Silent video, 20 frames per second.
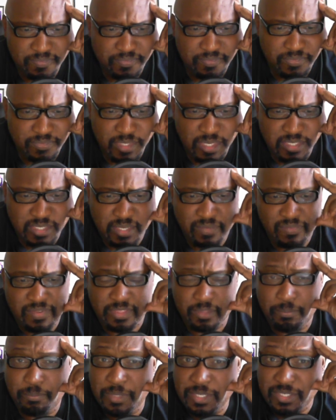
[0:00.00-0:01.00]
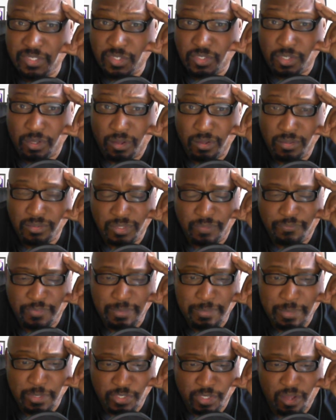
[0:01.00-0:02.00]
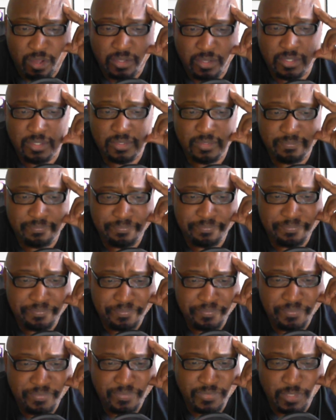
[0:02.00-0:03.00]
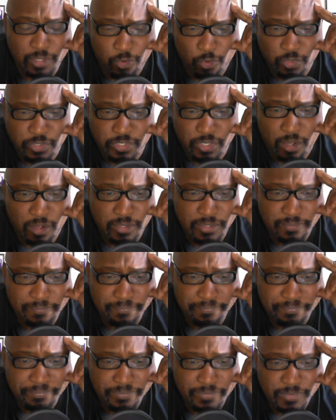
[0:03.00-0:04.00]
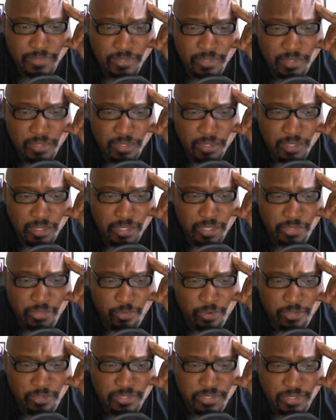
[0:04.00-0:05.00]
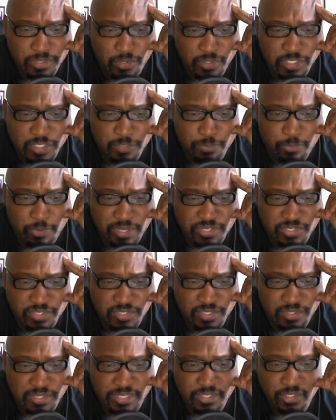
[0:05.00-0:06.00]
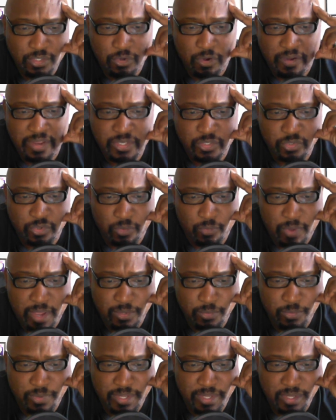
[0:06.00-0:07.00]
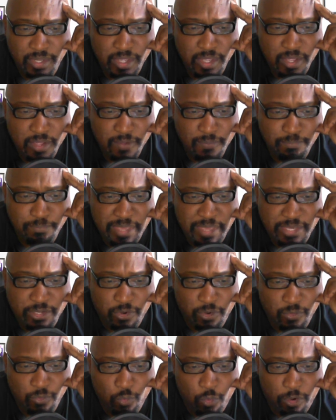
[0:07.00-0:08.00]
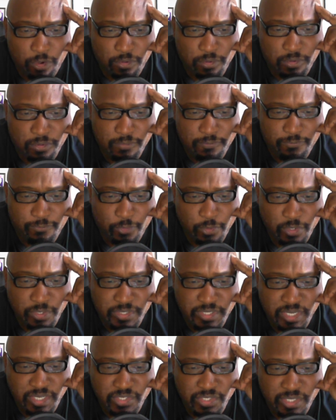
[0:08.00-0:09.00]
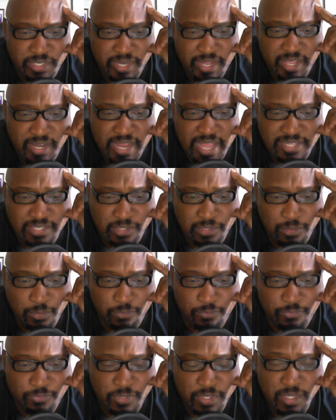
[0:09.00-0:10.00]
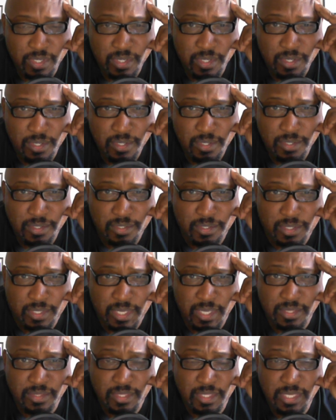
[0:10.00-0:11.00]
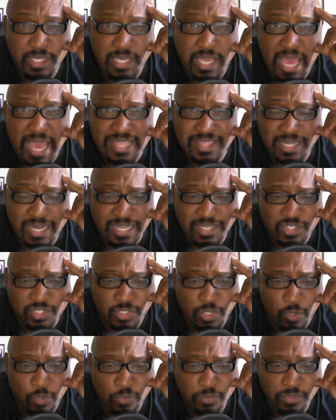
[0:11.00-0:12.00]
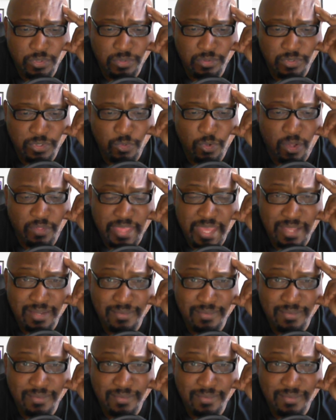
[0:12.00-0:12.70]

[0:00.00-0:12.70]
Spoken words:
Instead of let the bitch talk, the female talk, the girl talk. In other words, don't express that you are into her right away. Make her work for your attention and act aloof. Can the guy that I showed do all that?